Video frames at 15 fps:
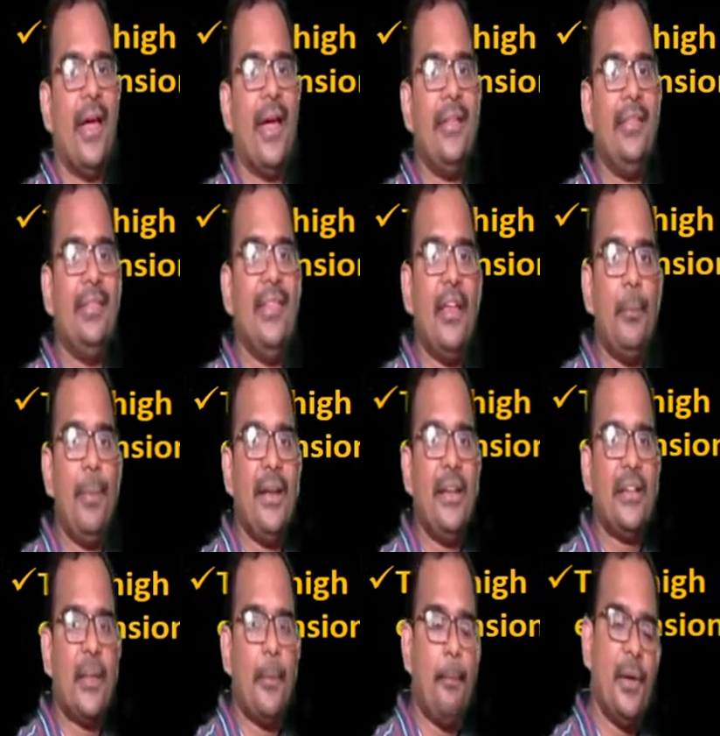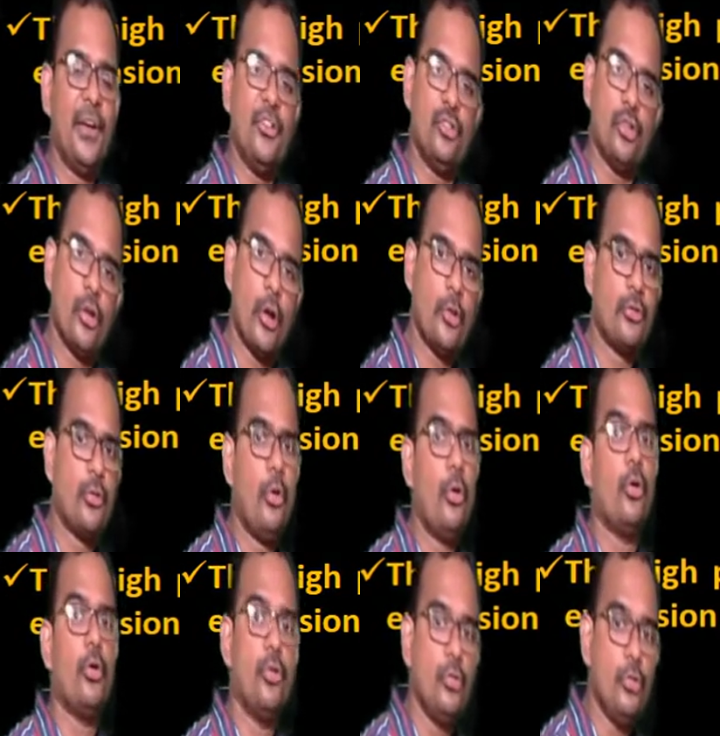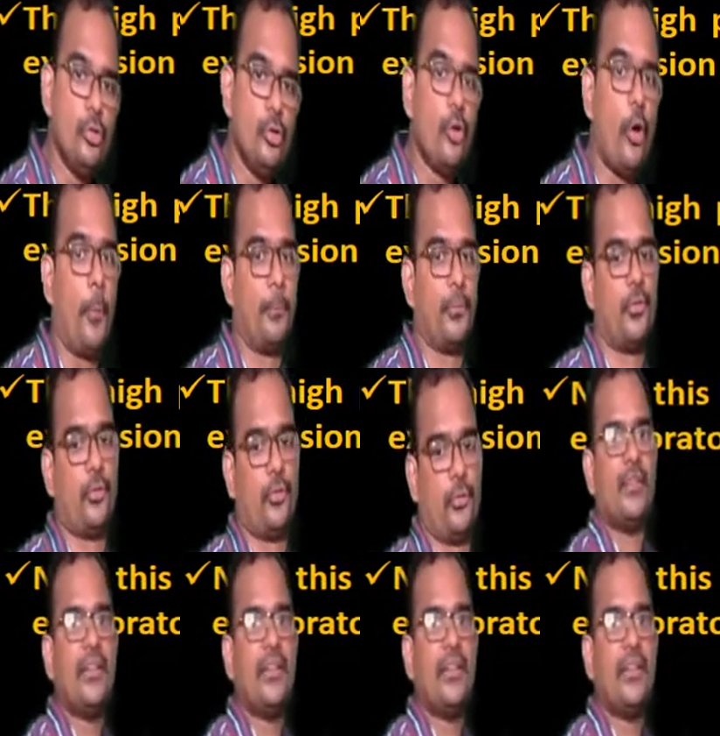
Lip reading: and thereby the temperature also drops.